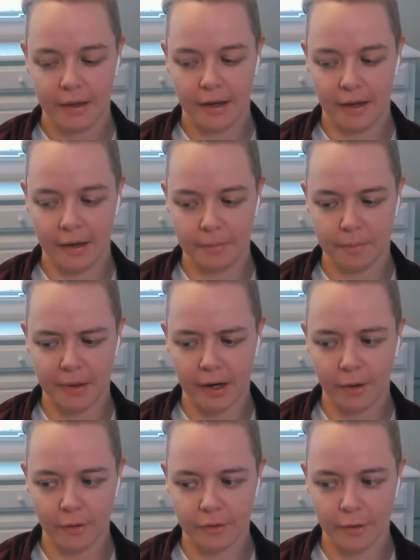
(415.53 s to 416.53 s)
Um, but I
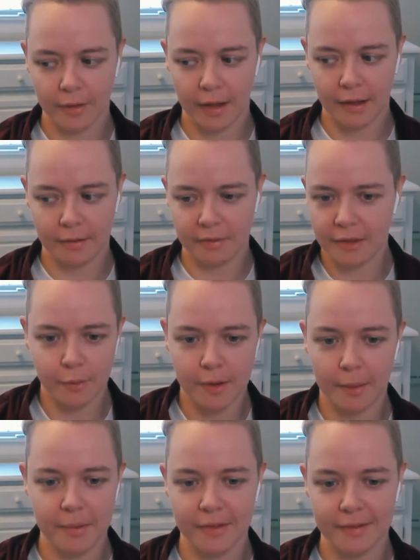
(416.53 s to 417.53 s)
also like this would
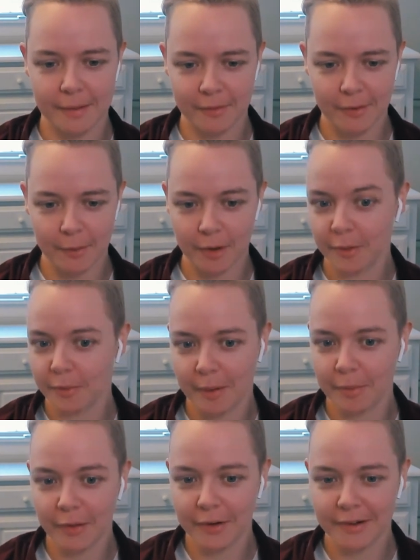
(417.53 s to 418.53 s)
not be the same if I worked with my
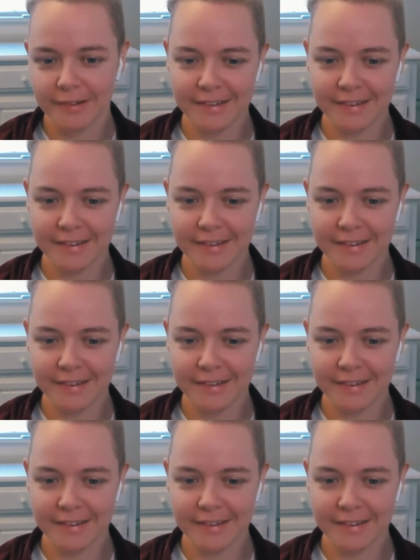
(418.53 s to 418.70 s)
brother.